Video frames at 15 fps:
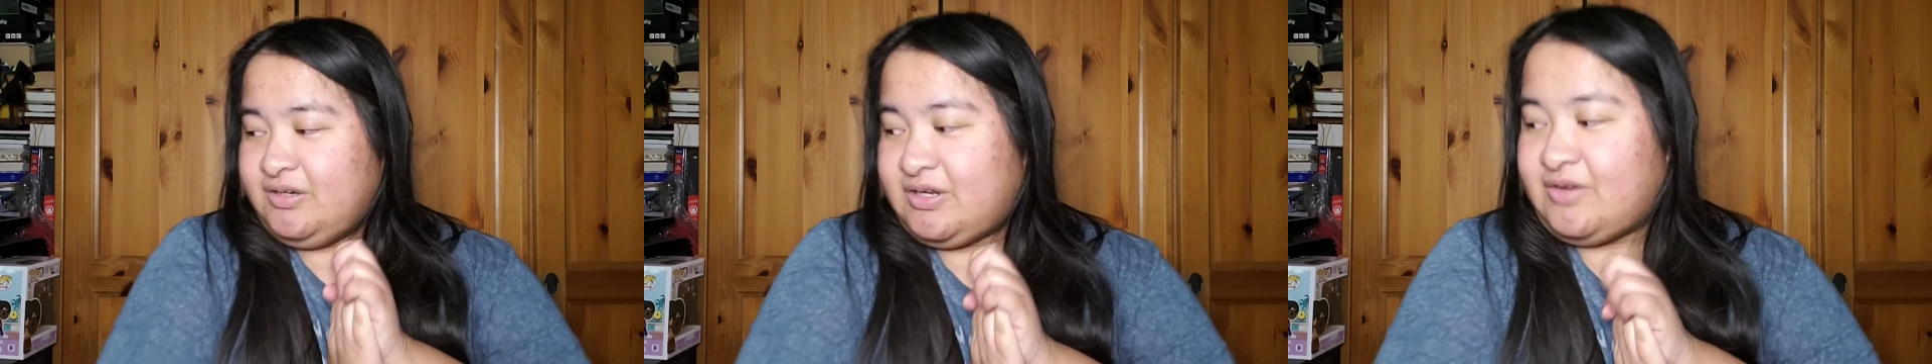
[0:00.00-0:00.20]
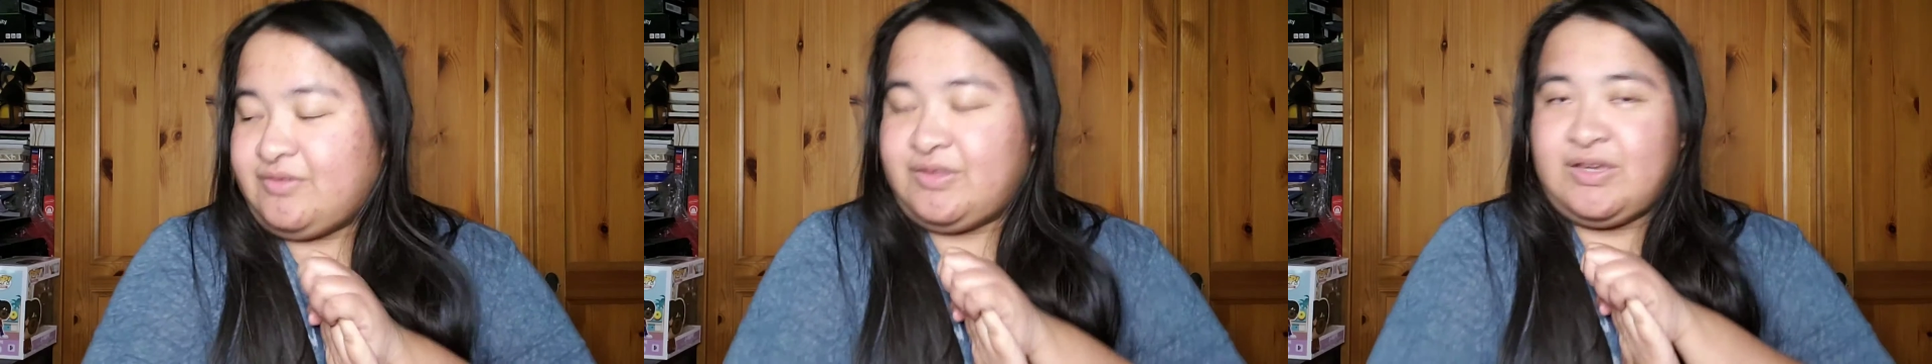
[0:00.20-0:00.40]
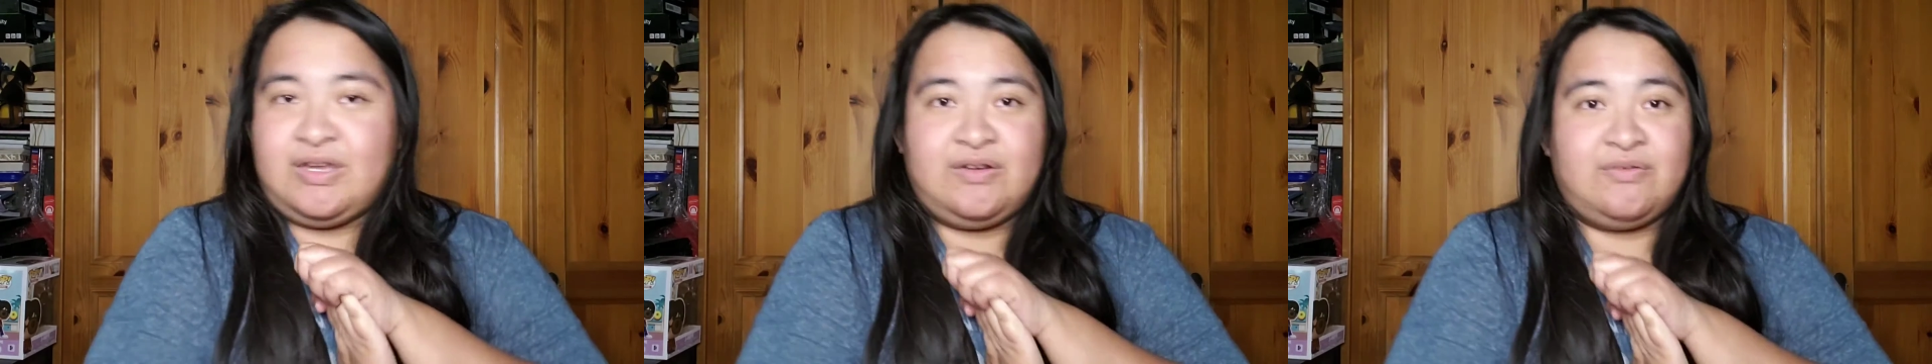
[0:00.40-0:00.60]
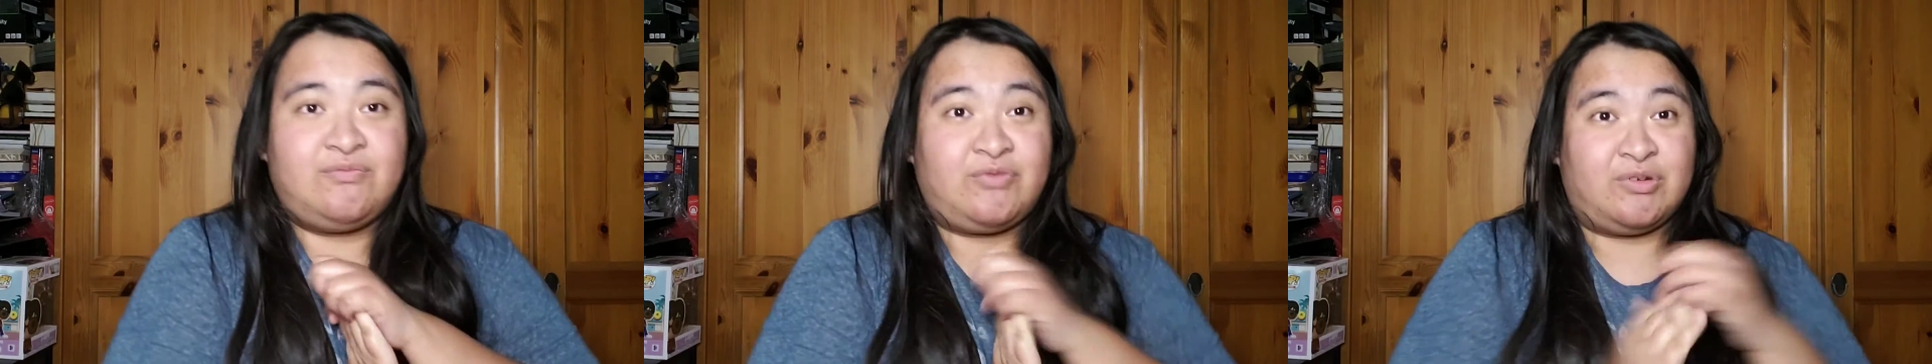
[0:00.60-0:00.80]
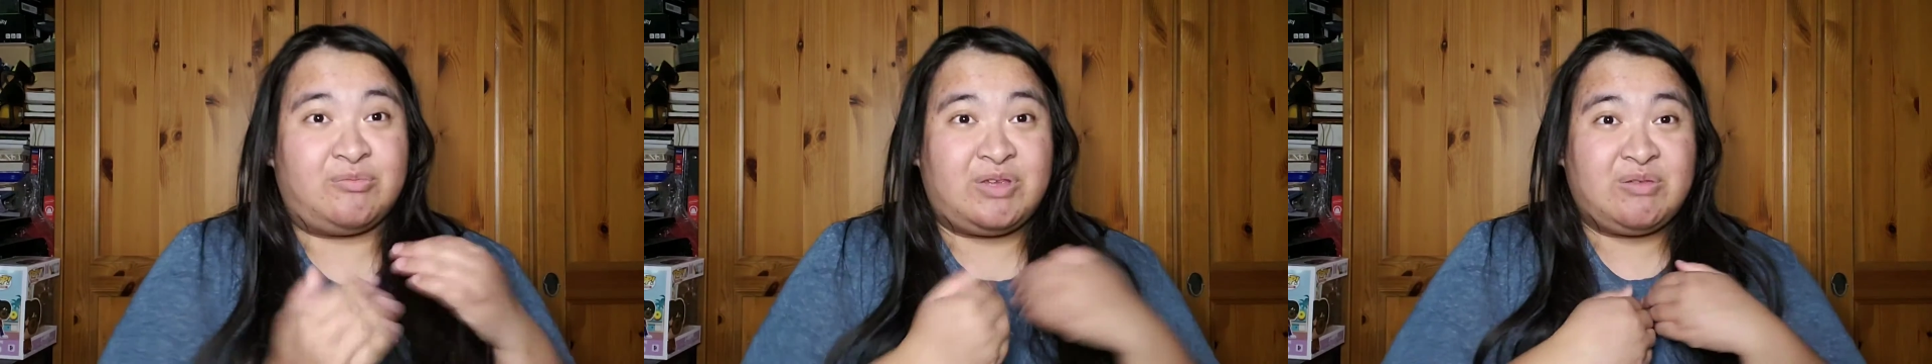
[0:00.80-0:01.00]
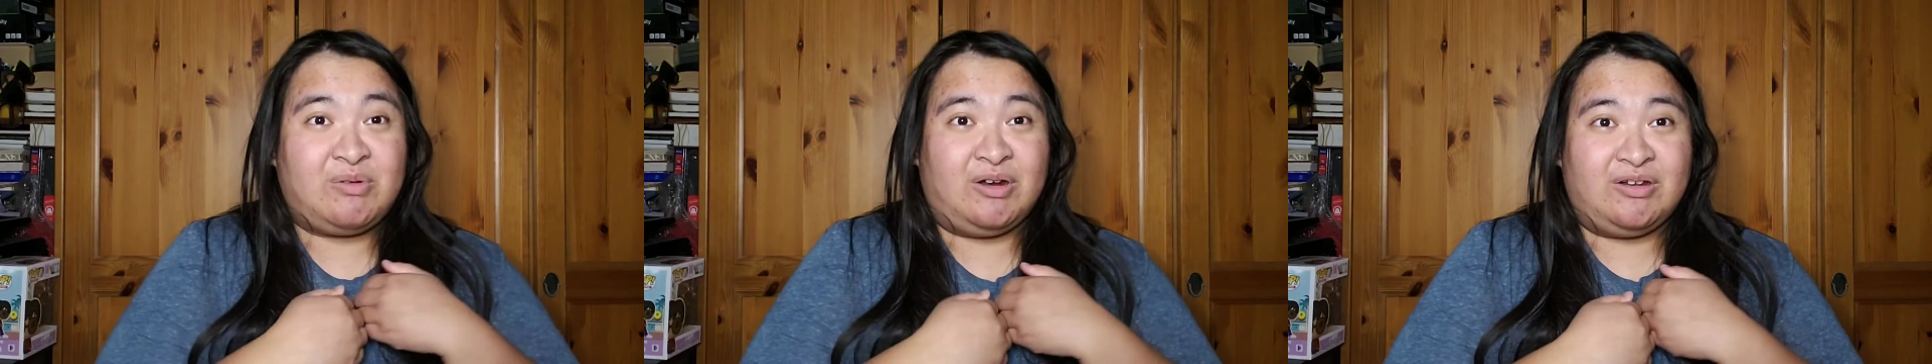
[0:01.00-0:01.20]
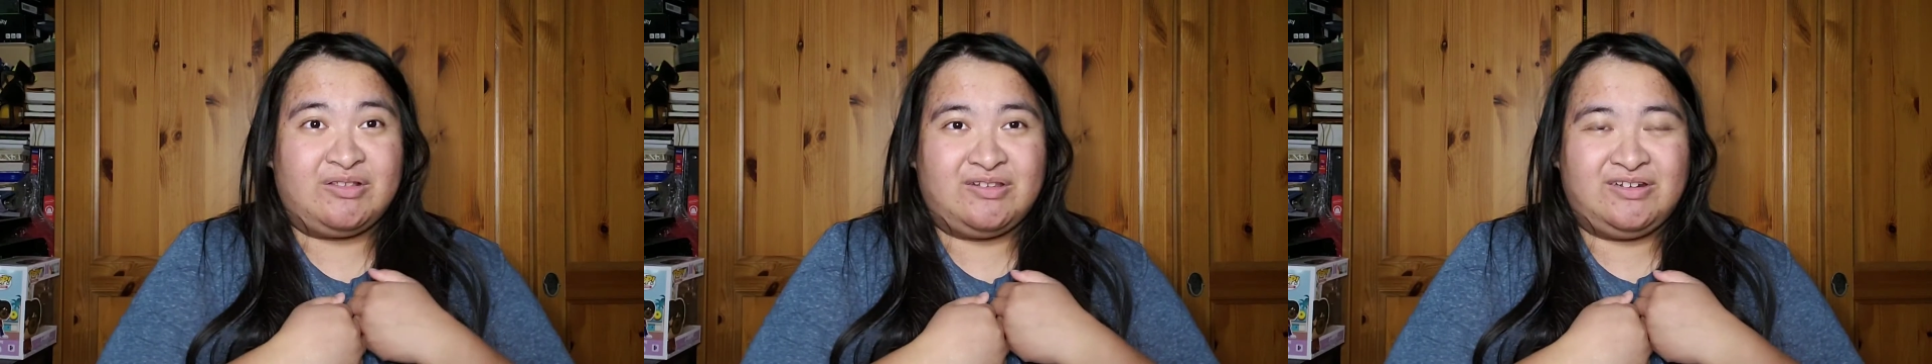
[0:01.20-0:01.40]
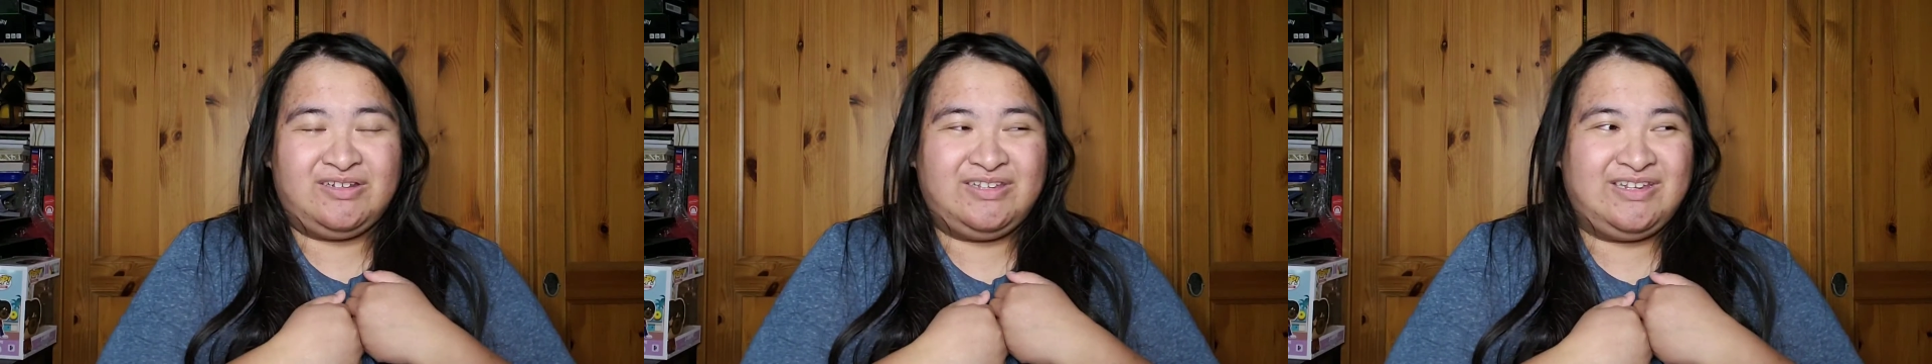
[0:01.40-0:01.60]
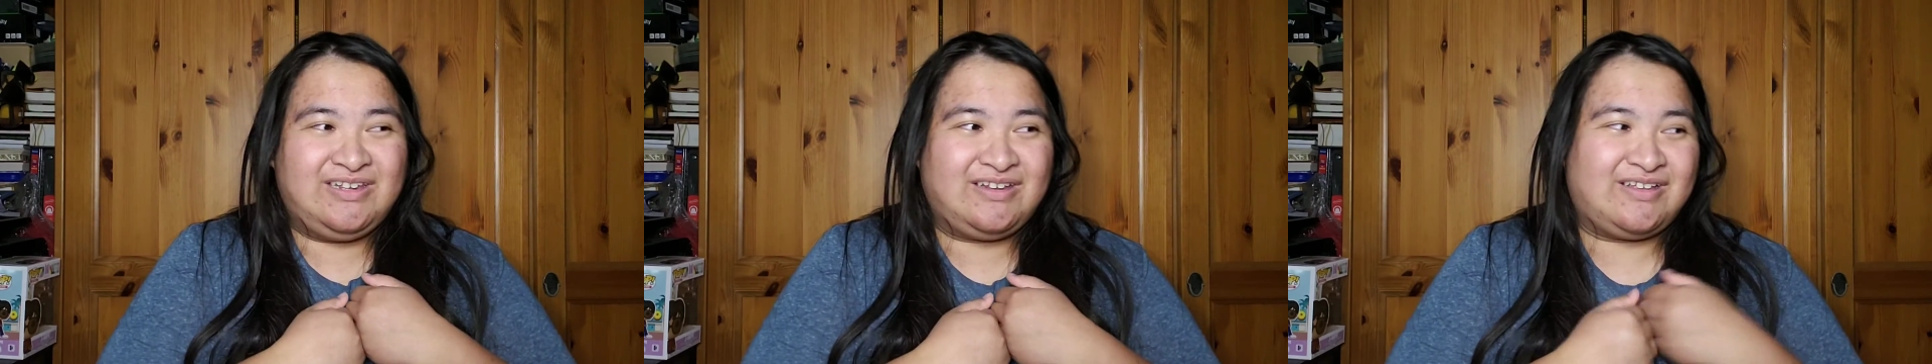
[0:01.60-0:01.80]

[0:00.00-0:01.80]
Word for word: downside for me personally,